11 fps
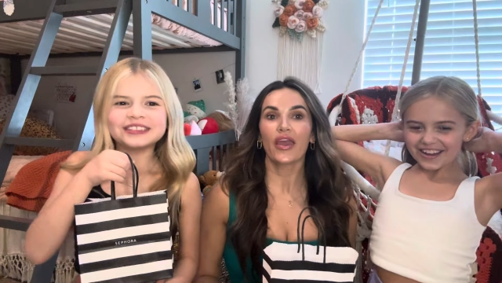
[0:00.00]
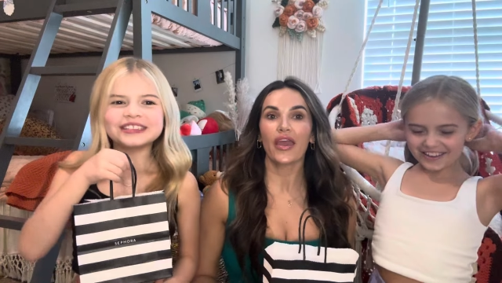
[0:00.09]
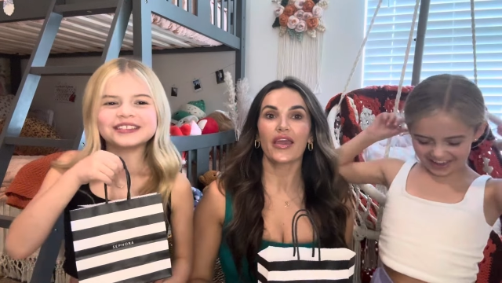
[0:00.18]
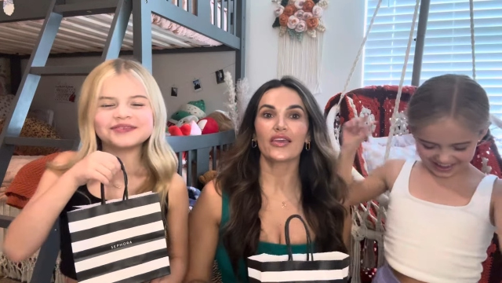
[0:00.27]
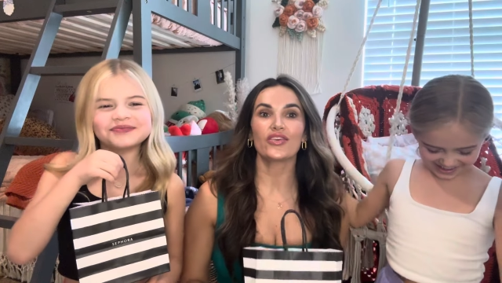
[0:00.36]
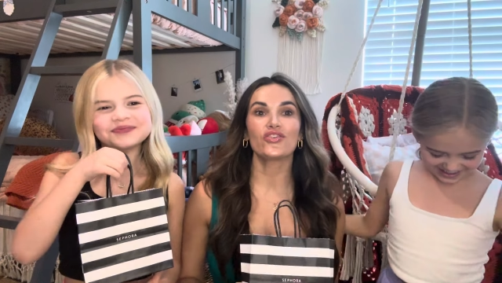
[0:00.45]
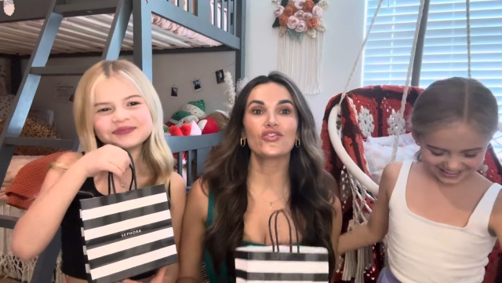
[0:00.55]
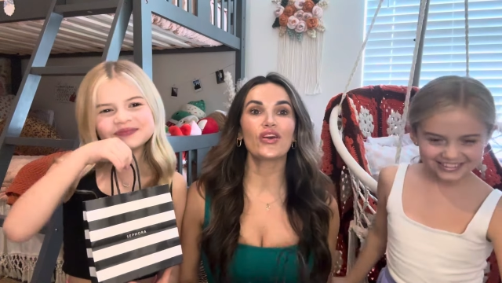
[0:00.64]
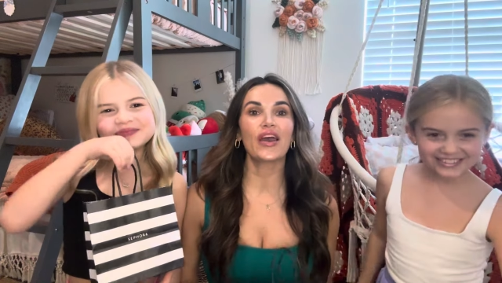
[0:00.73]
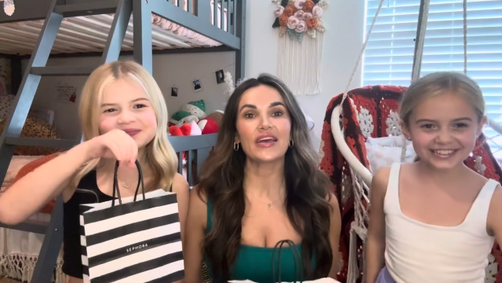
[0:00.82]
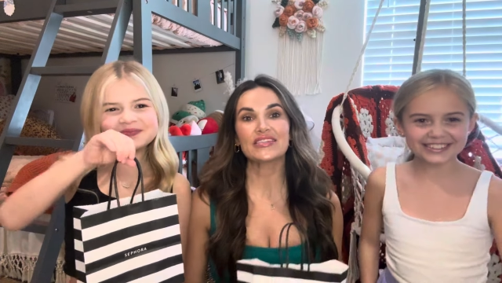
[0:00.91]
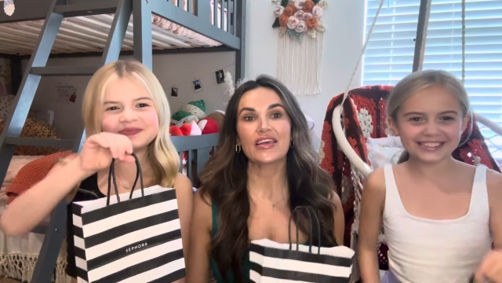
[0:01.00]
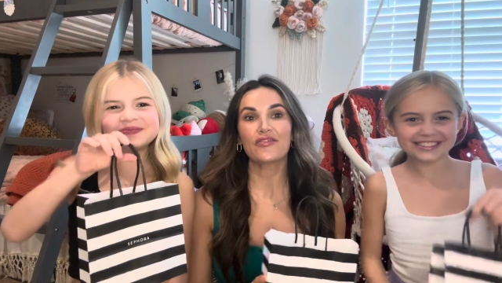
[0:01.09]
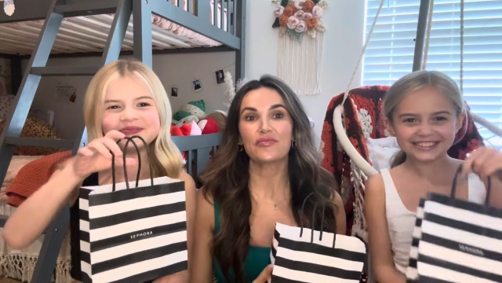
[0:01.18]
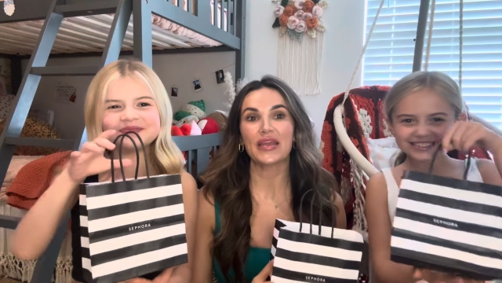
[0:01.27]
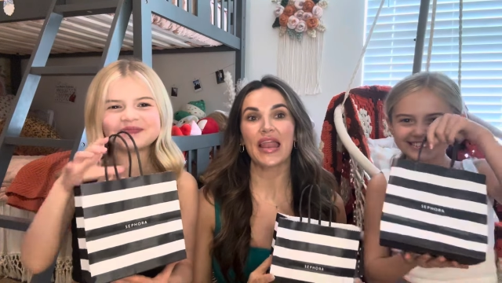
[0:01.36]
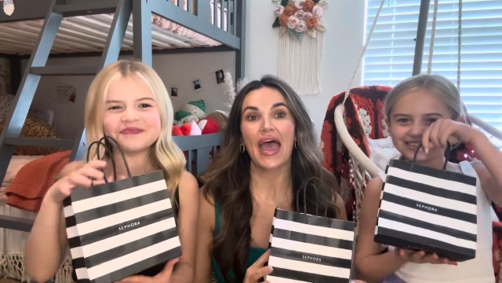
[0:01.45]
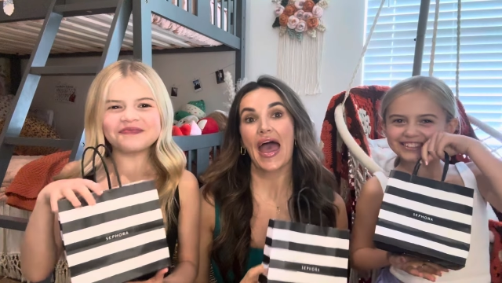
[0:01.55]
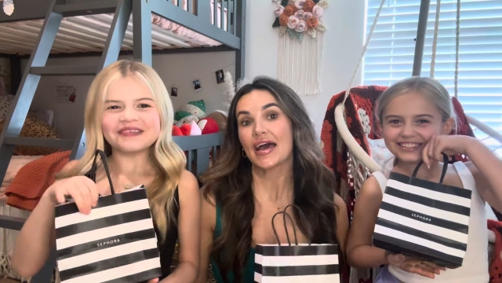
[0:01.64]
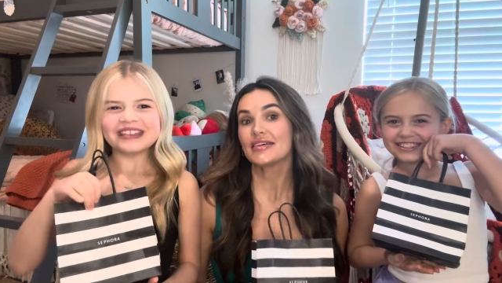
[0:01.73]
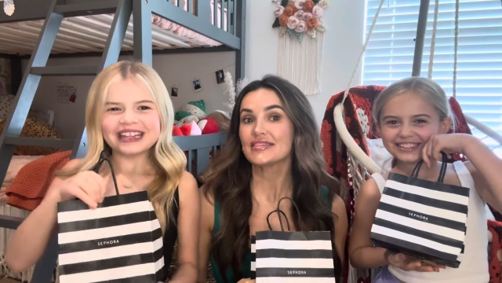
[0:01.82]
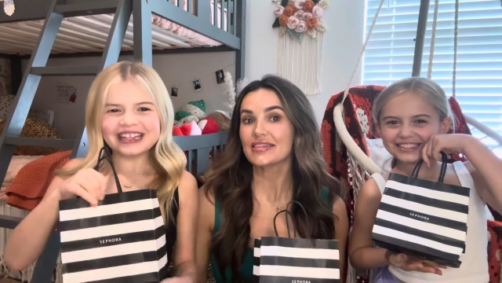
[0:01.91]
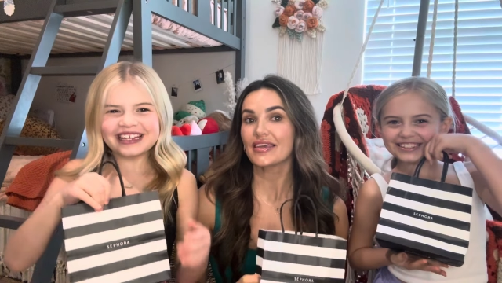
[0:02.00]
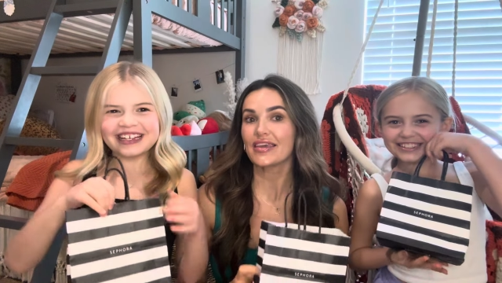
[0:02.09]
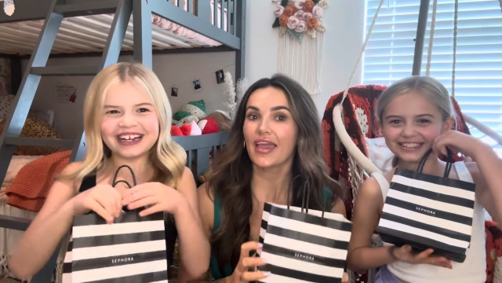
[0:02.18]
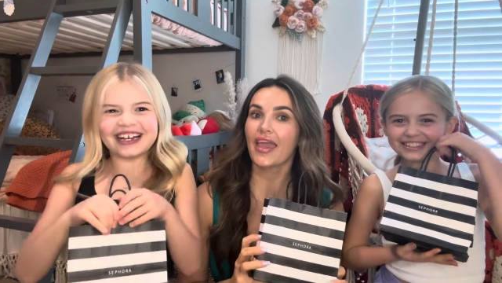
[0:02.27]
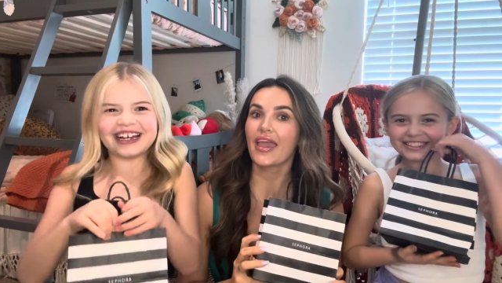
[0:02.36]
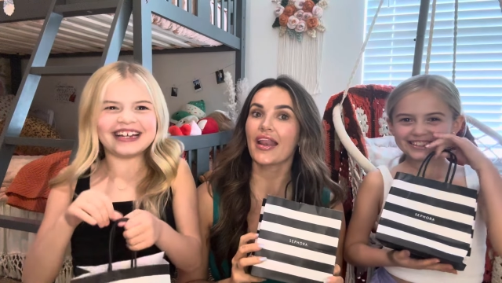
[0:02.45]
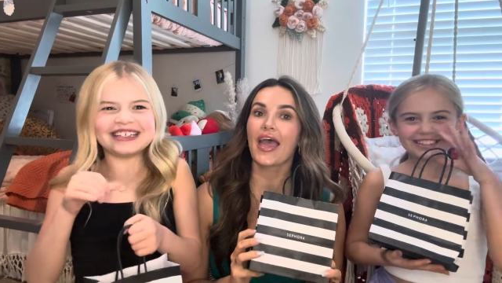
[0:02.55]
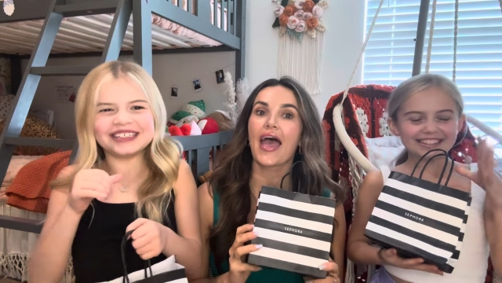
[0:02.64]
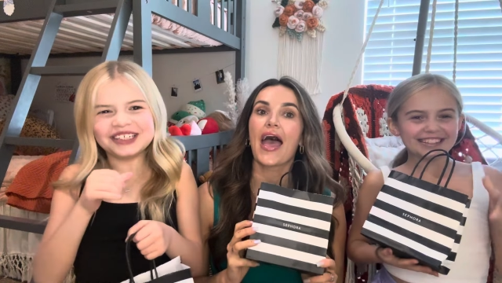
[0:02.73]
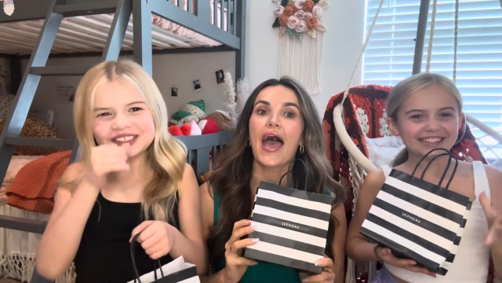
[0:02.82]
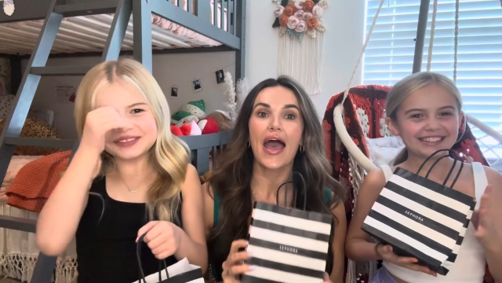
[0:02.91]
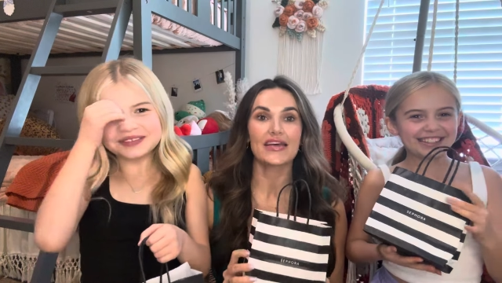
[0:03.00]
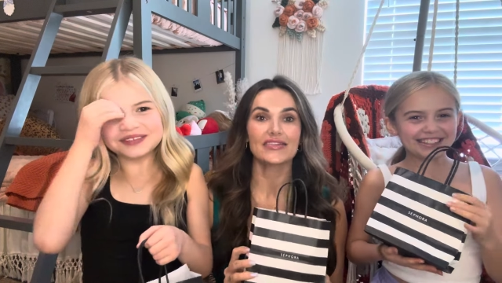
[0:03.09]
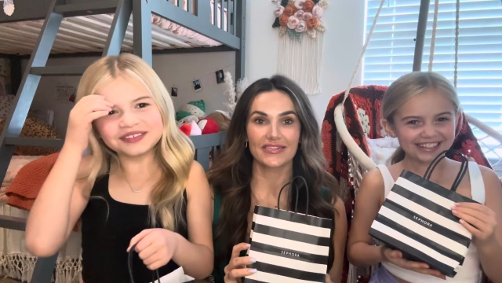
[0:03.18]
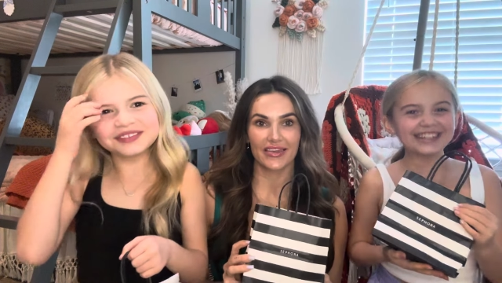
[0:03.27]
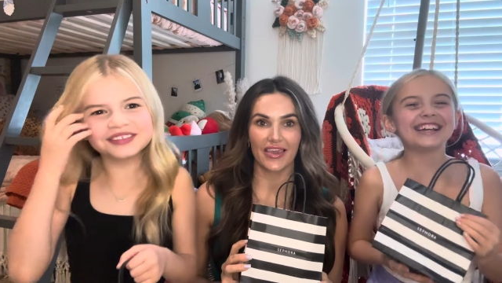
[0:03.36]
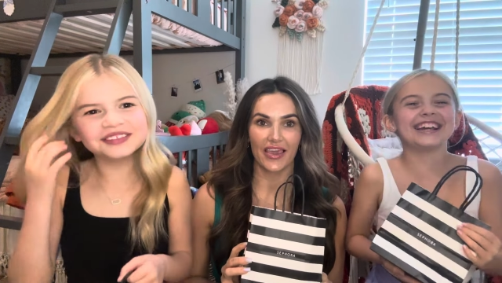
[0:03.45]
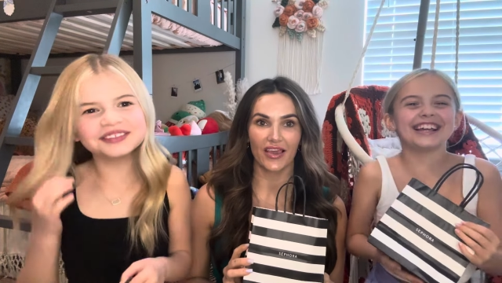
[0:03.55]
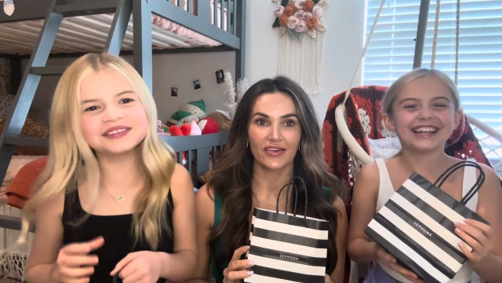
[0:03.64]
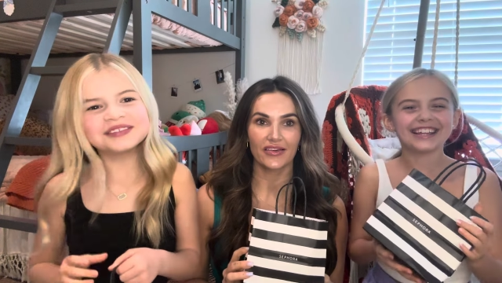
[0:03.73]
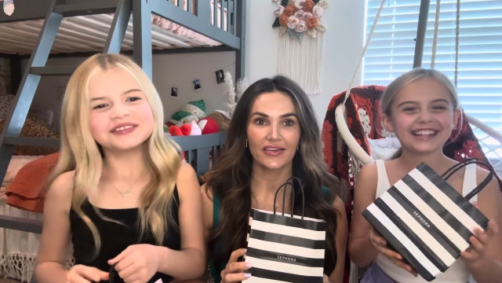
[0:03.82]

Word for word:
Speaker 1: Okay, you guys have been asking and asking